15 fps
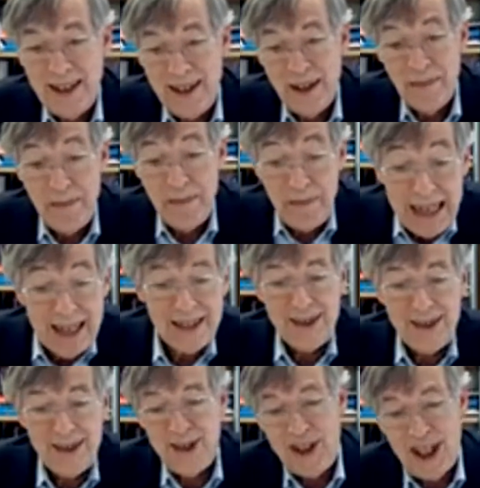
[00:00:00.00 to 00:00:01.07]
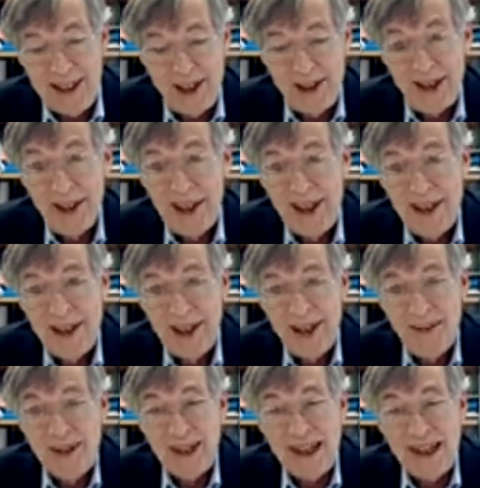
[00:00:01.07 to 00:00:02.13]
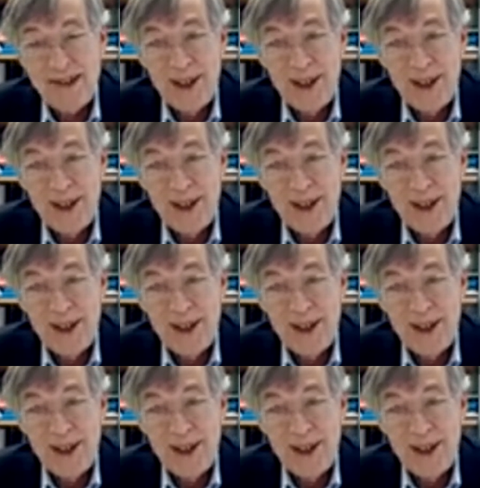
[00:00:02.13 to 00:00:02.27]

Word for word: the biggest change which has